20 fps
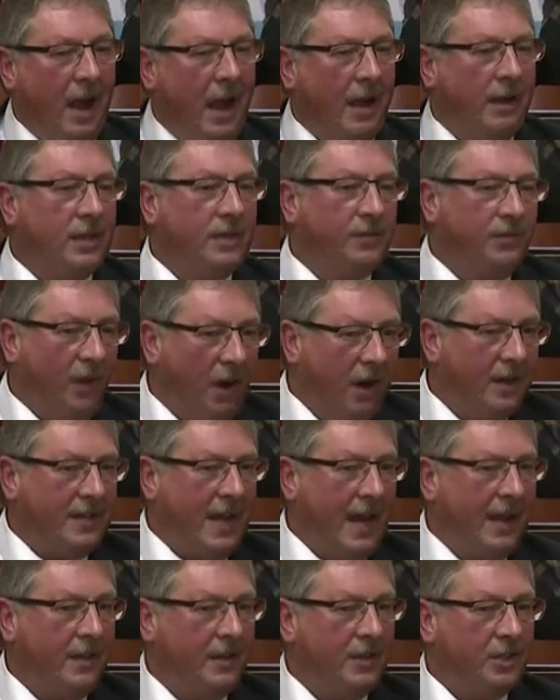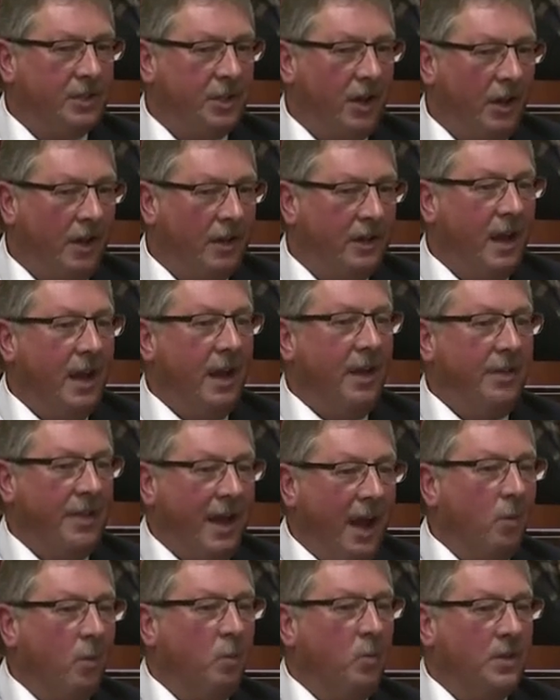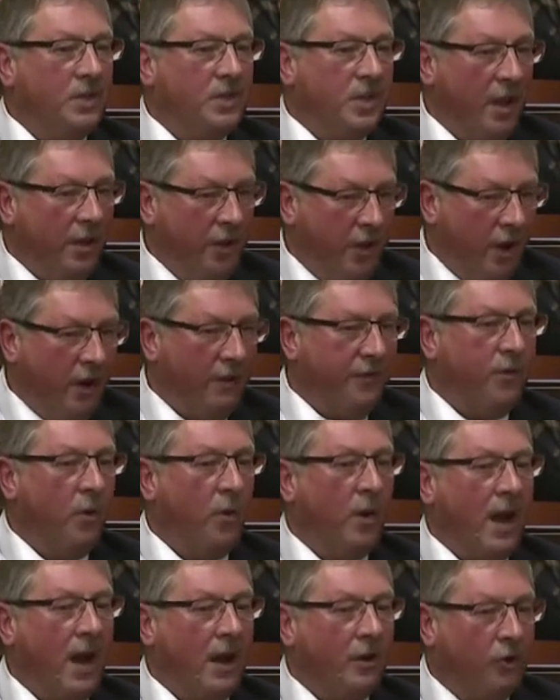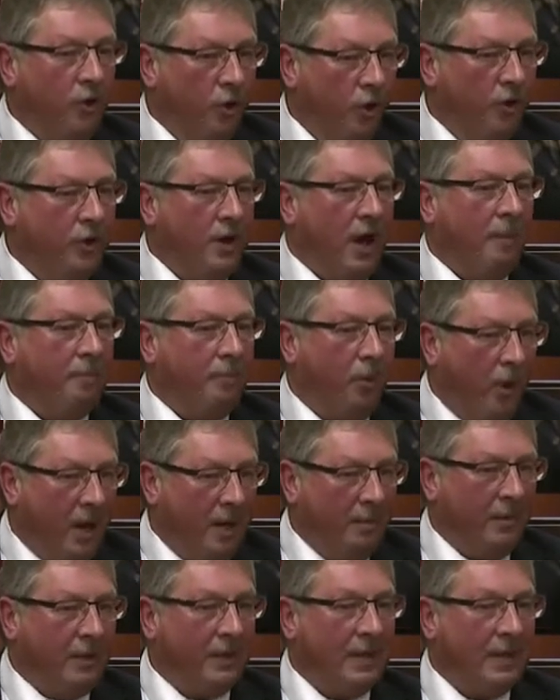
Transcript: and as far as I'm concerned, that was therefore a good appointment.